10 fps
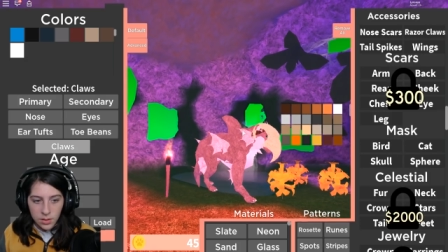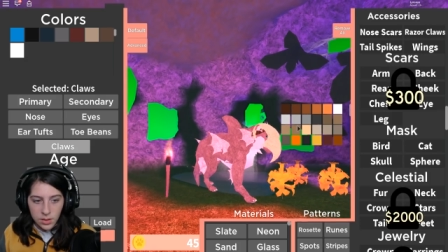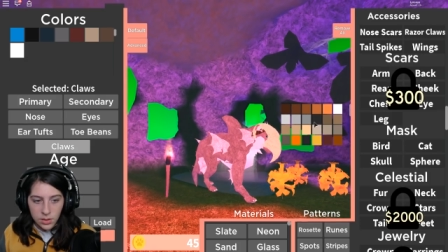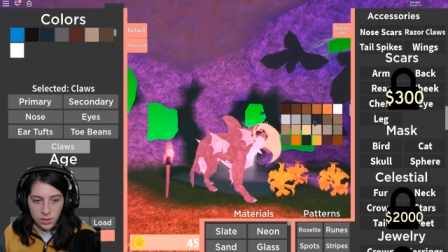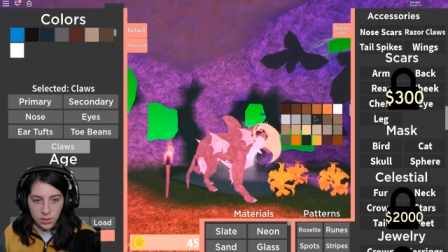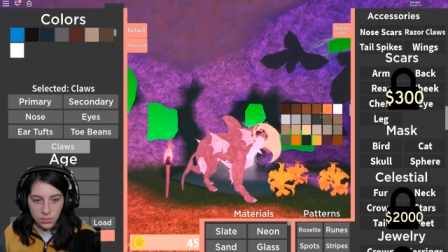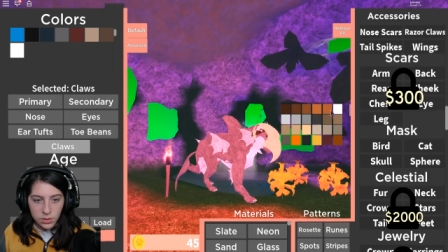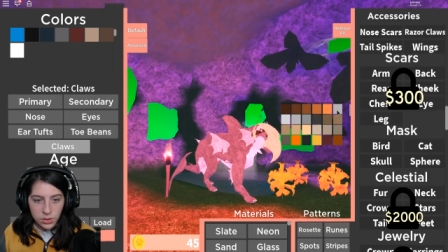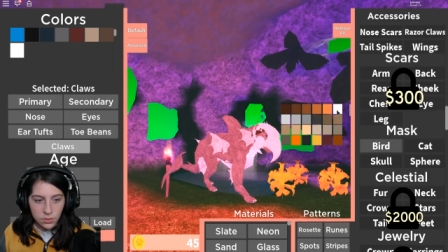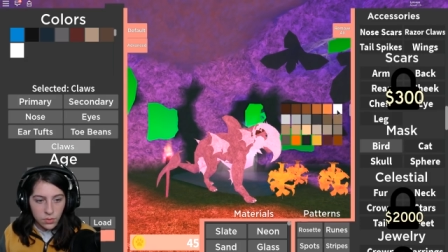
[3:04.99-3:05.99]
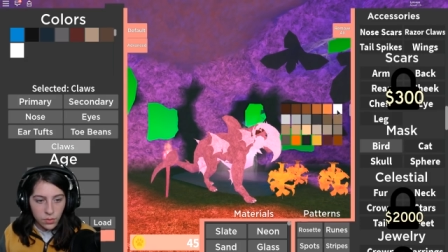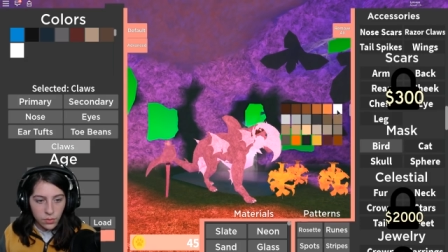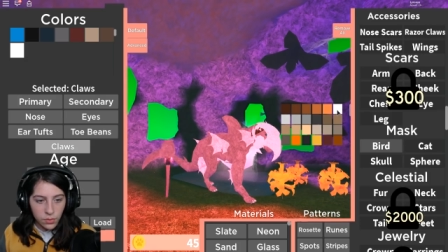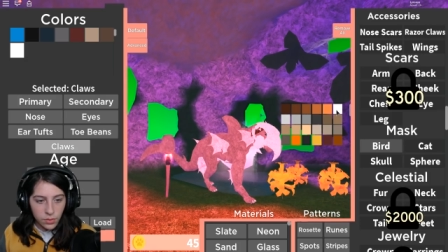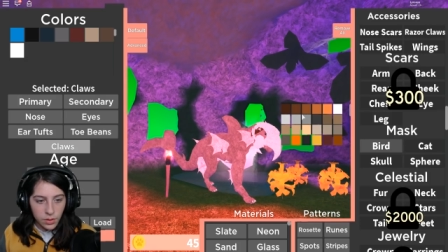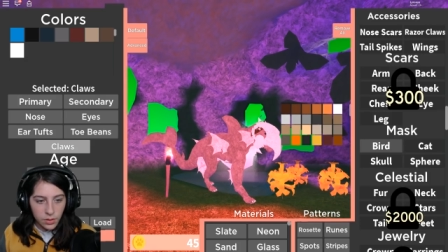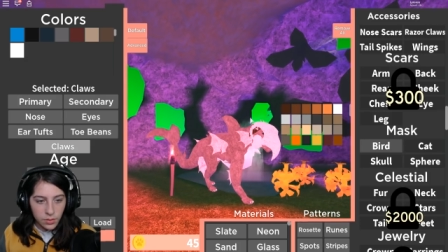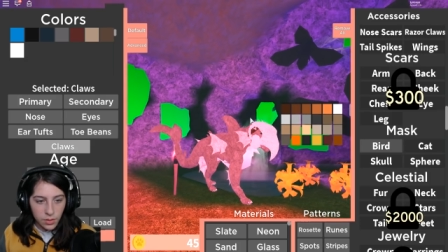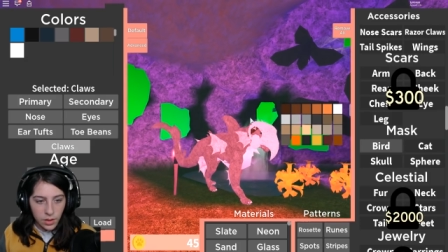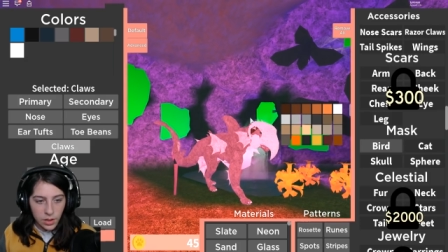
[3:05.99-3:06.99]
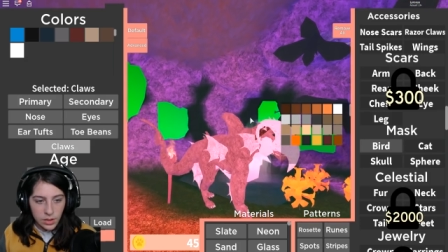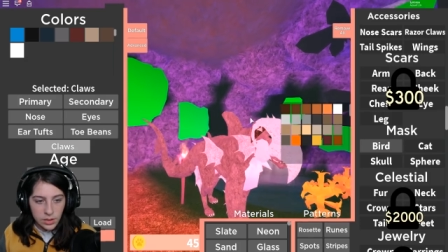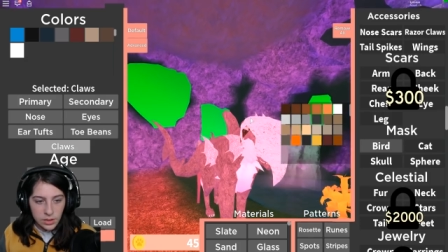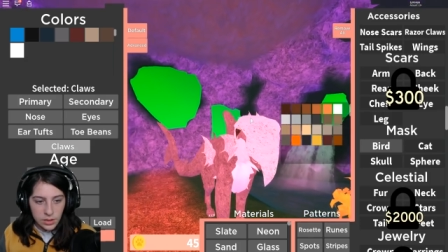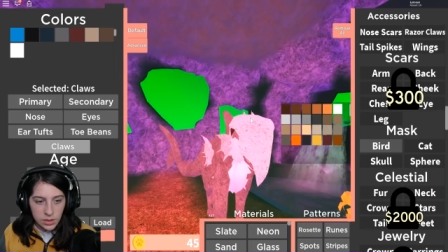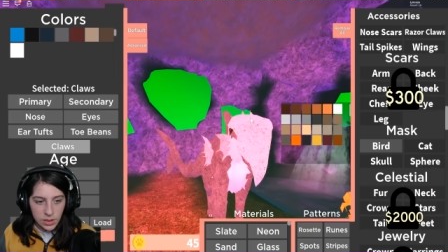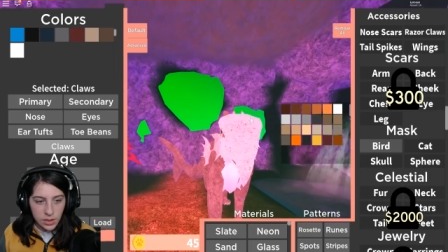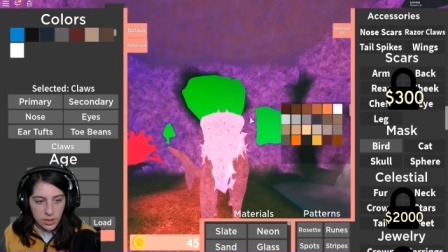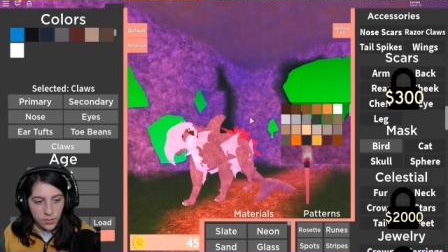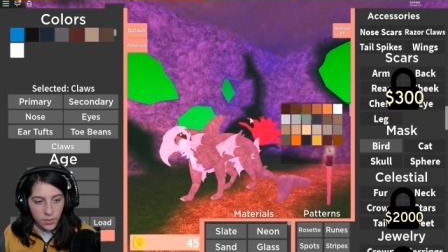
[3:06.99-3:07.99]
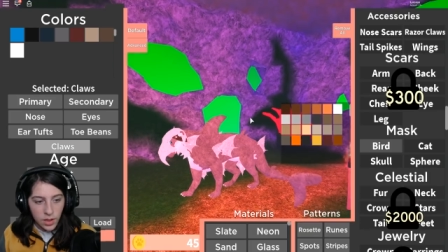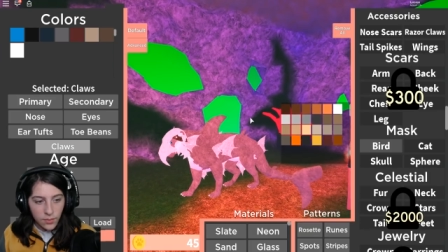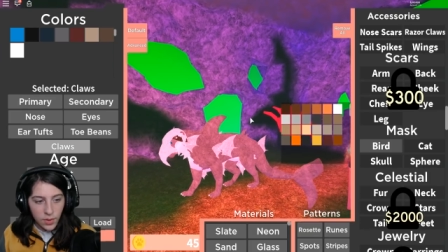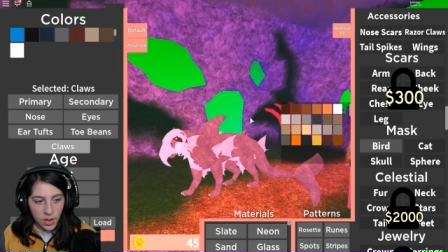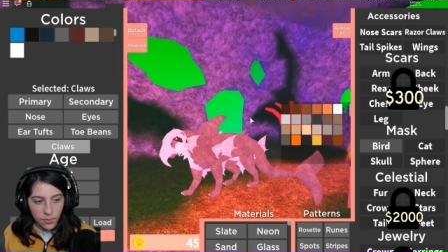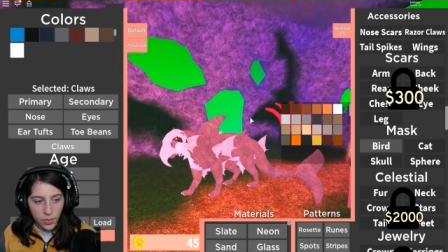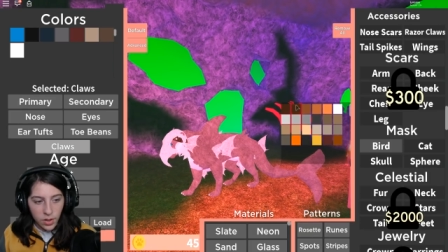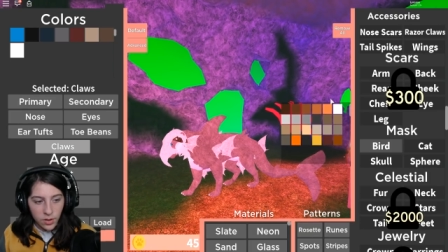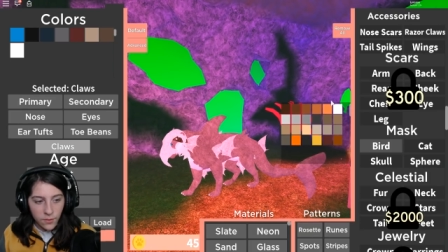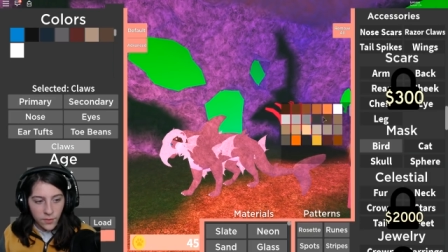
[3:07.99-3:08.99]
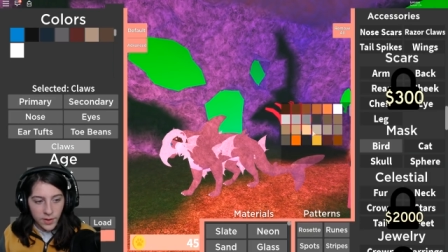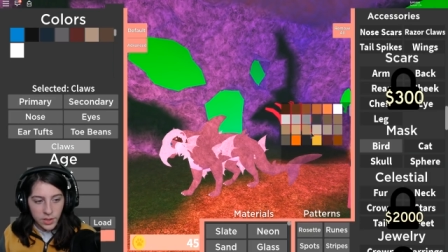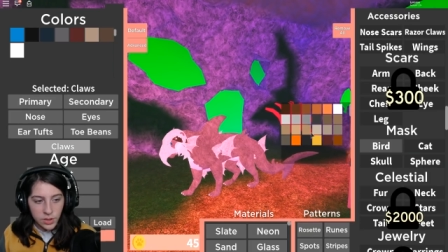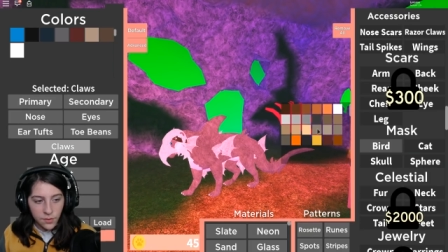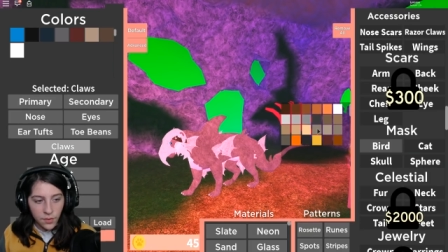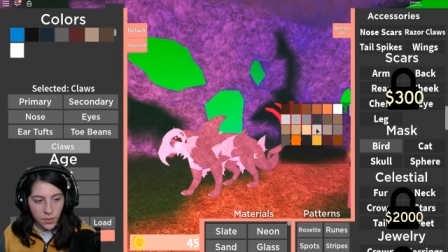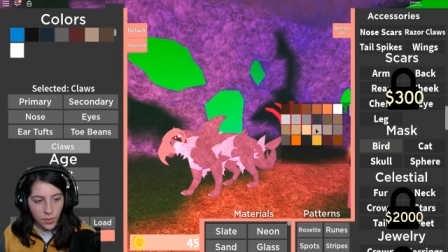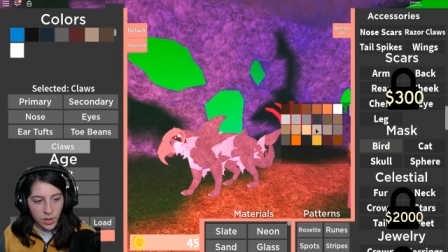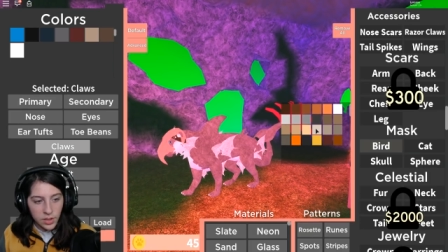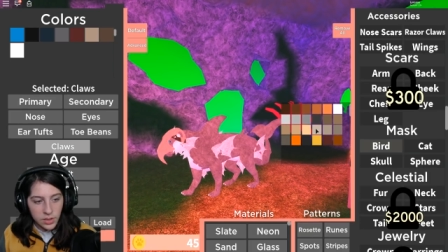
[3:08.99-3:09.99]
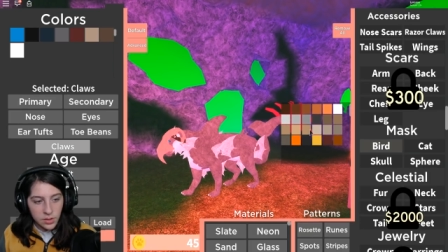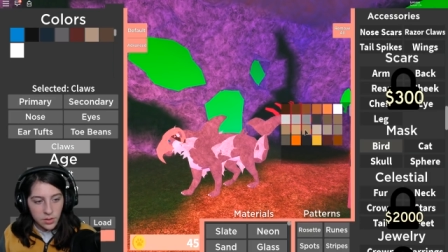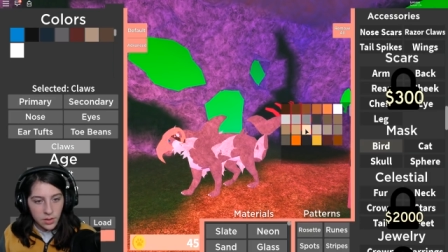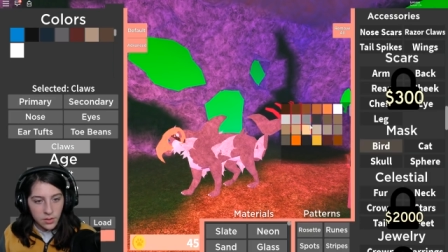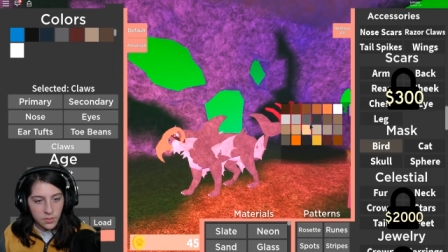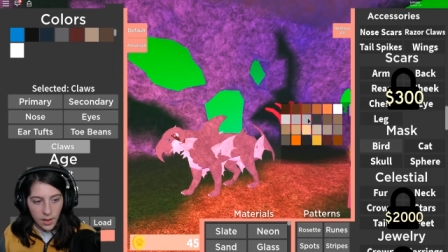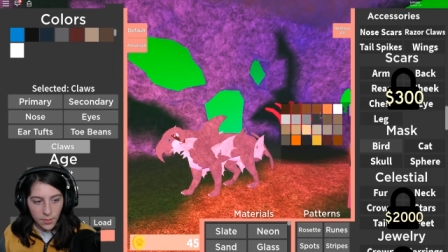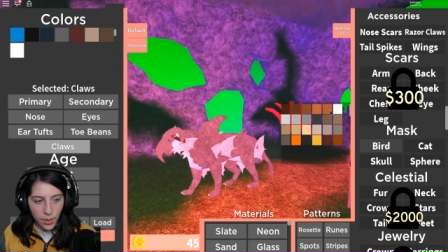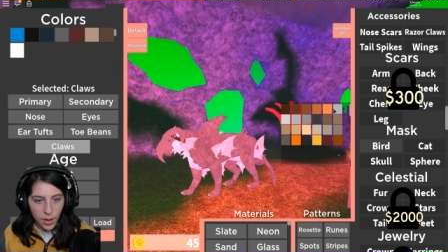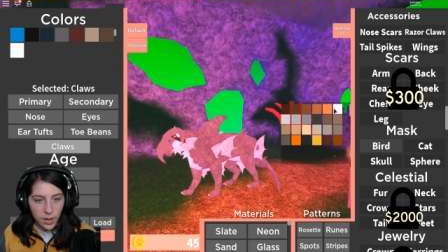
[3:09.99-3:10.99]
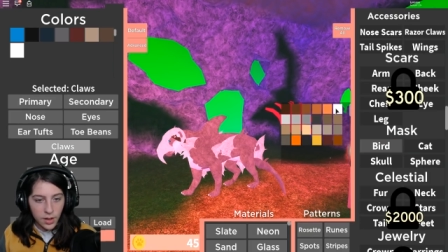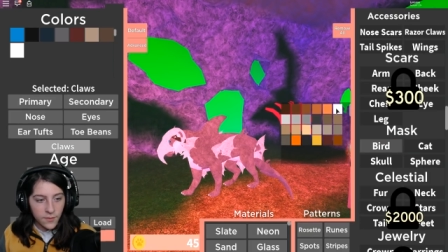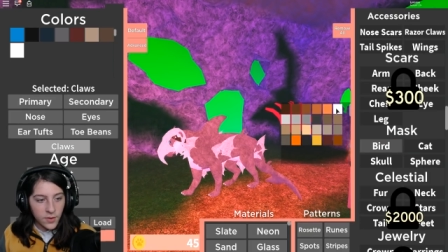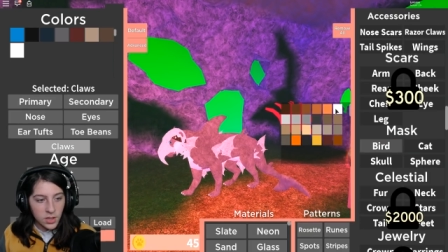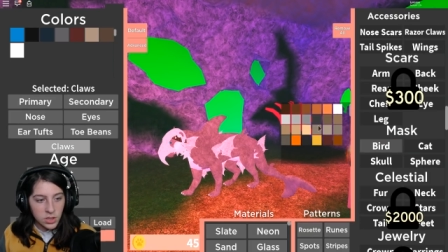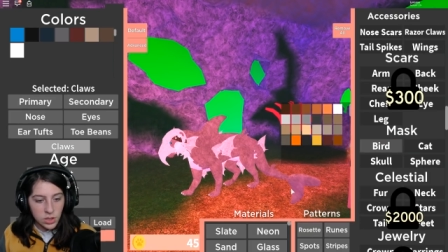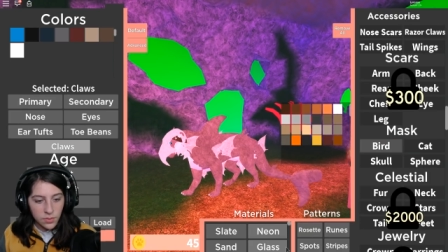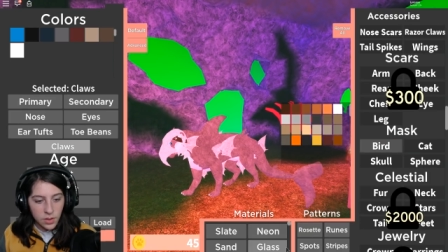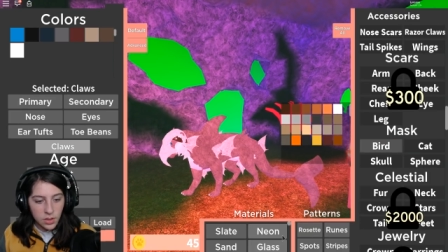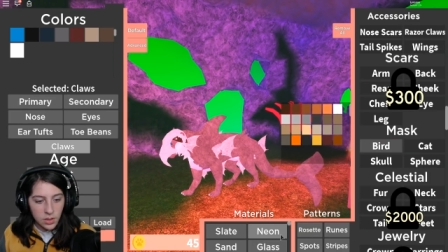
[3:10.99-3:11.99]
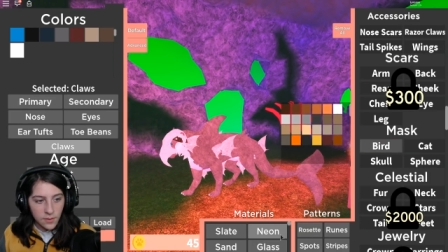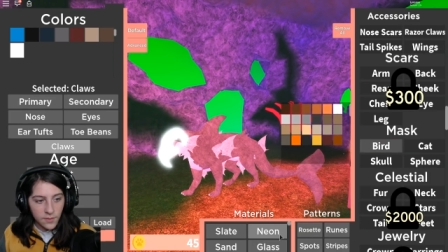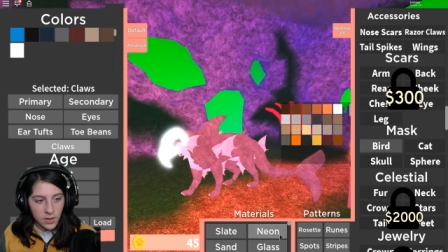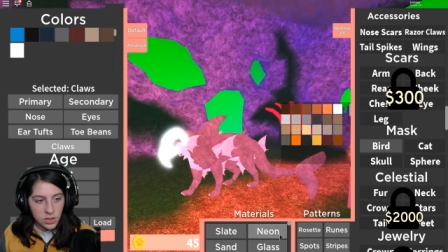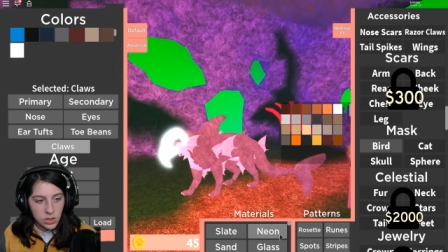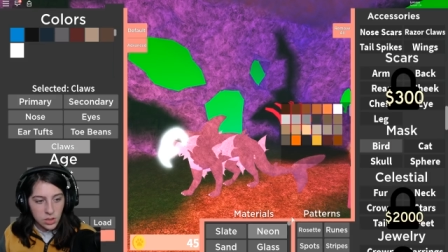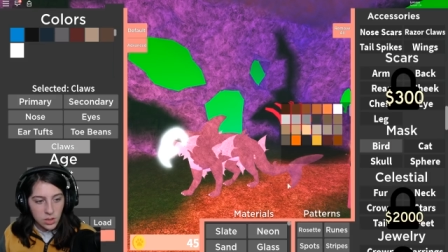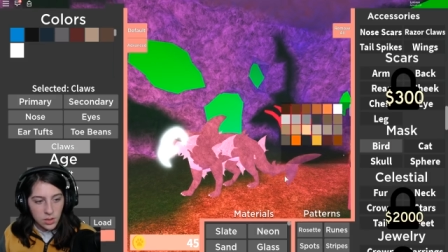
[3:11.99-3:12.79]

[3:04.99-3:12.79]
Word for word: They are also cool though, honestly. We could be a bird fish if we wanted to though. A birdie fish, a birdie fish.